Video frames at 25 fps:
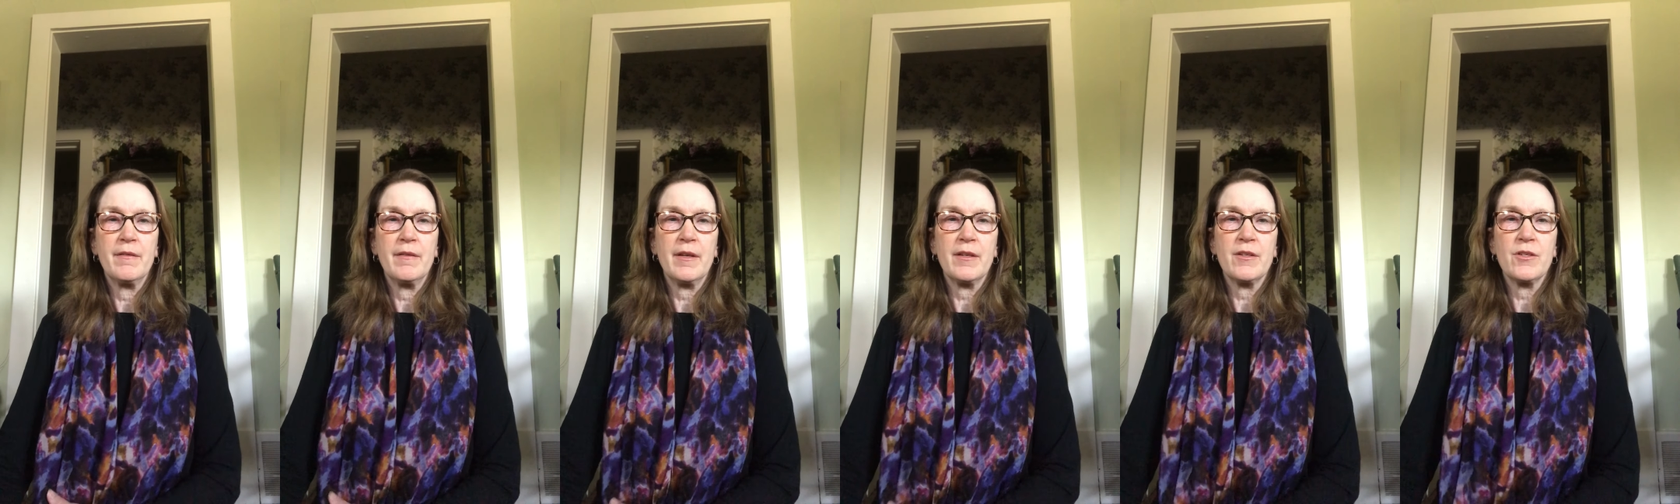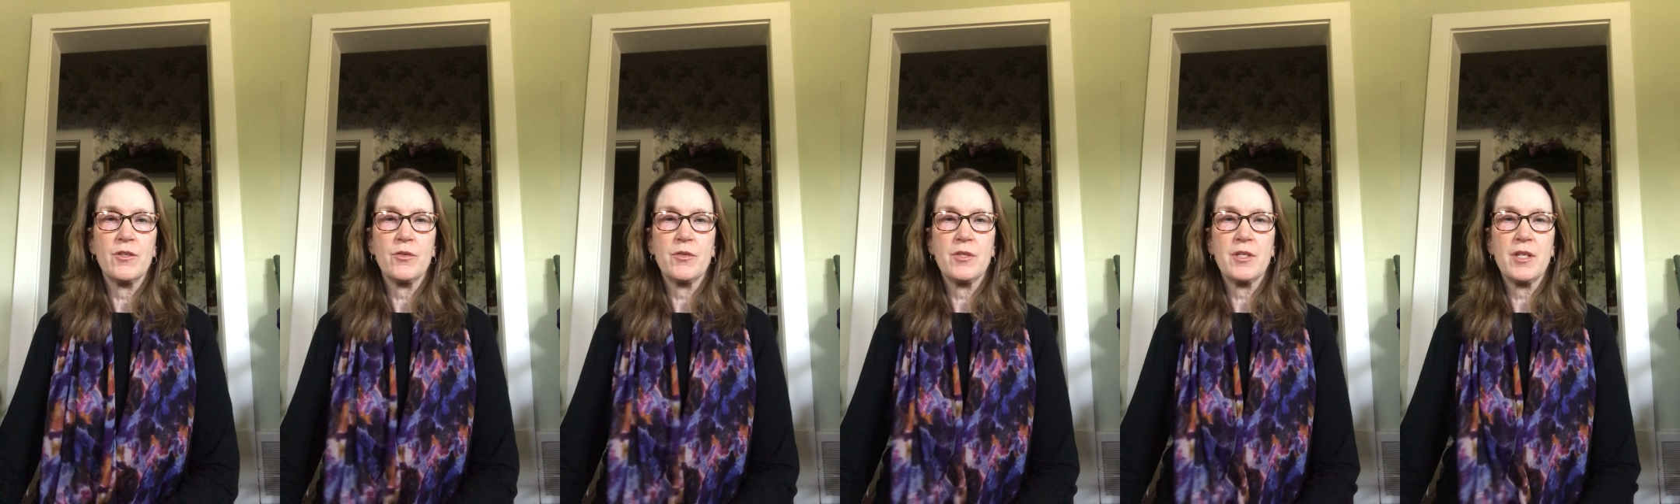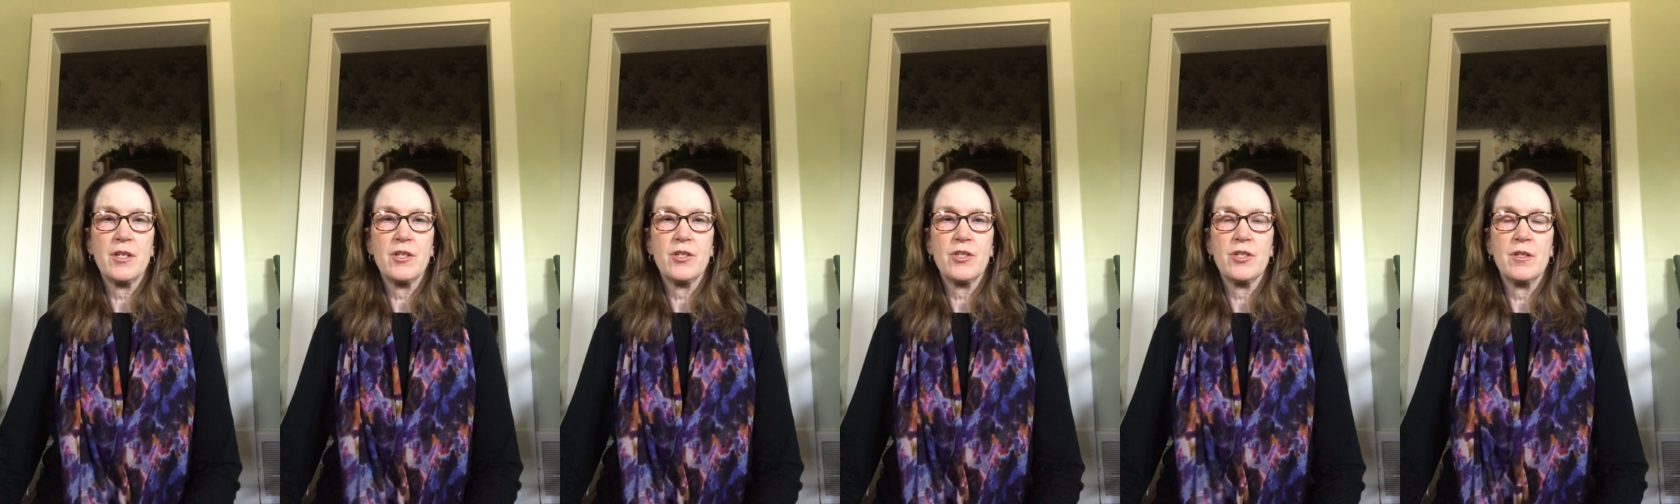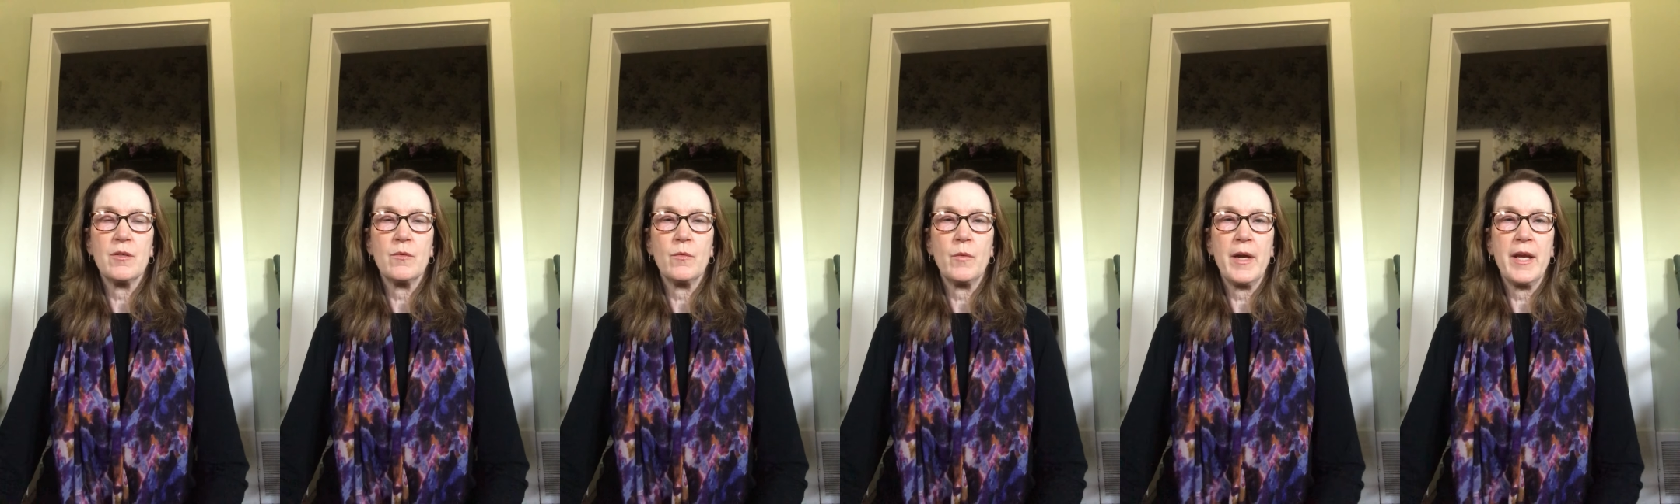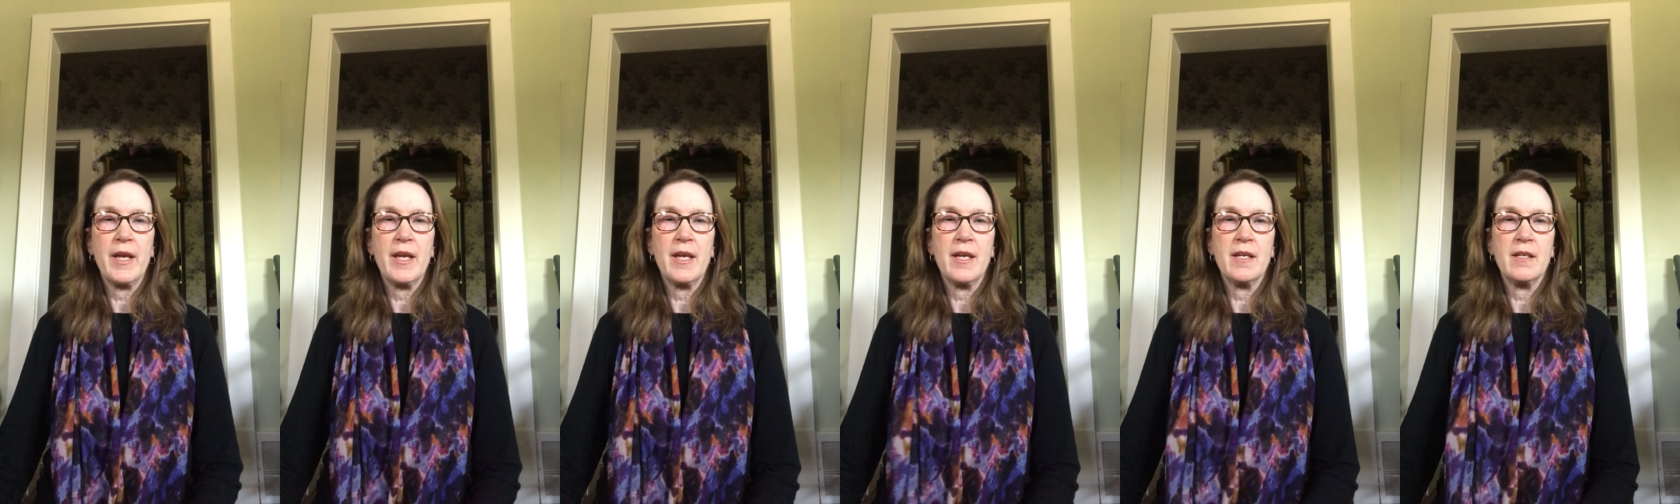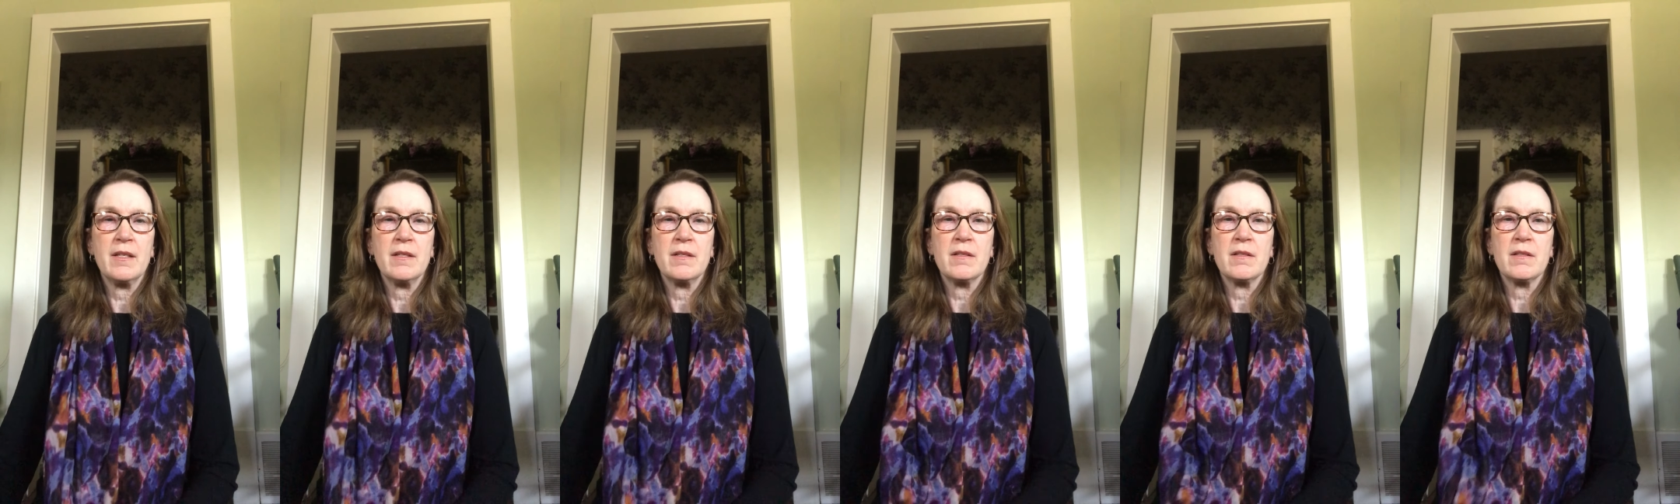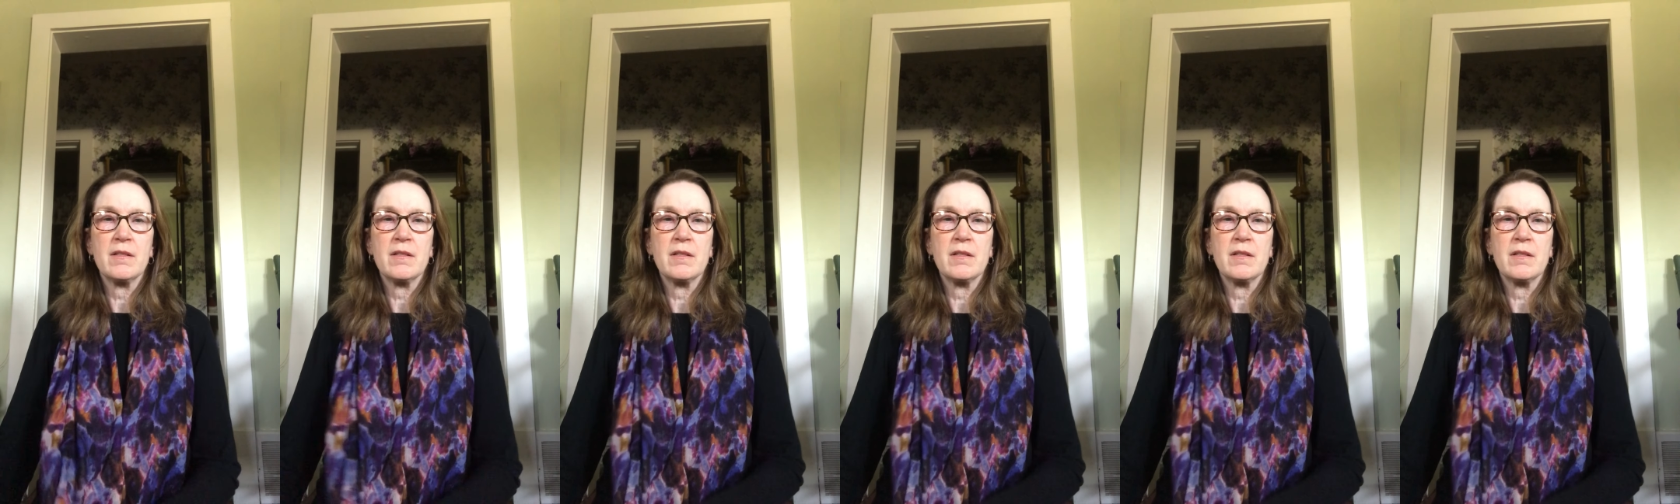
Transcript: as your attention wanes